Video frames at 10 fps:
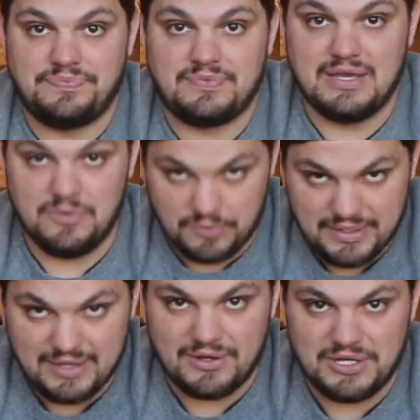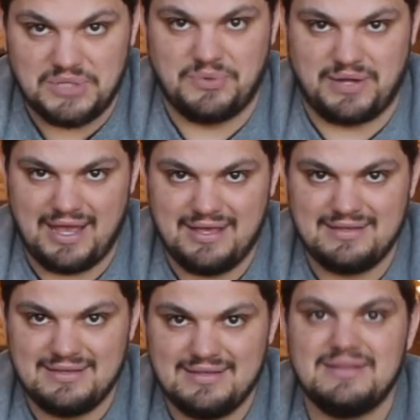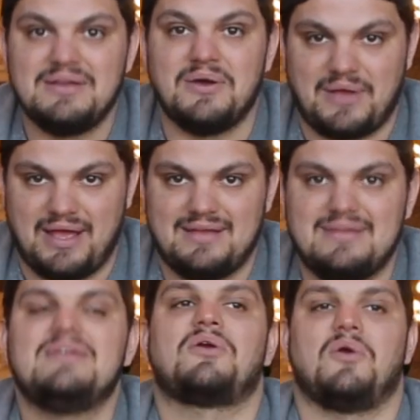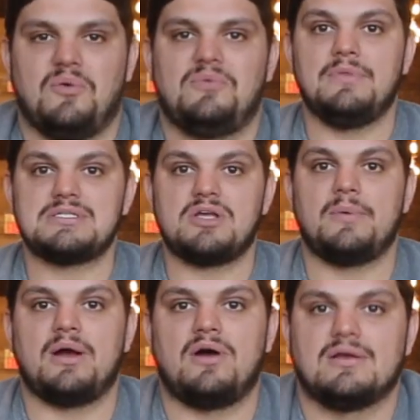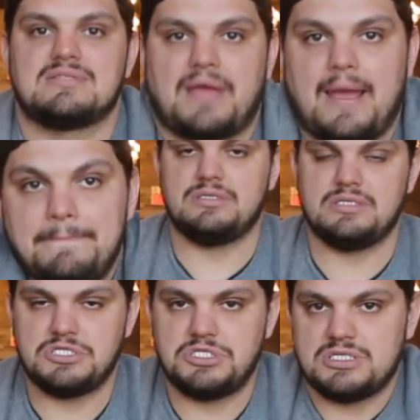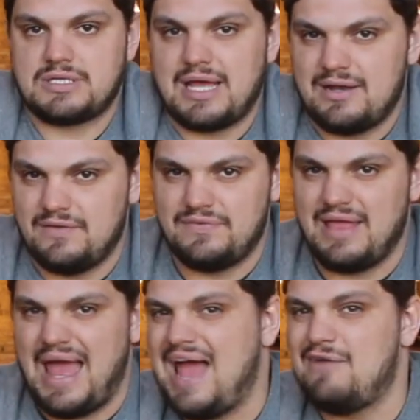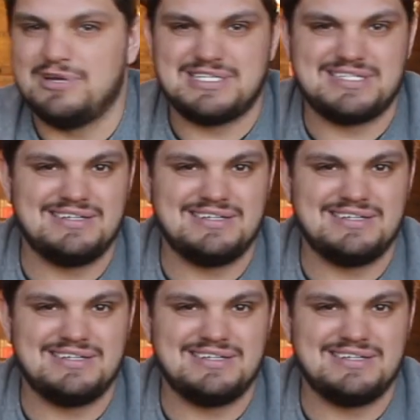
It will be on you, okay? Okay, cool. Let's talk about costs, okay? This is just kind of the average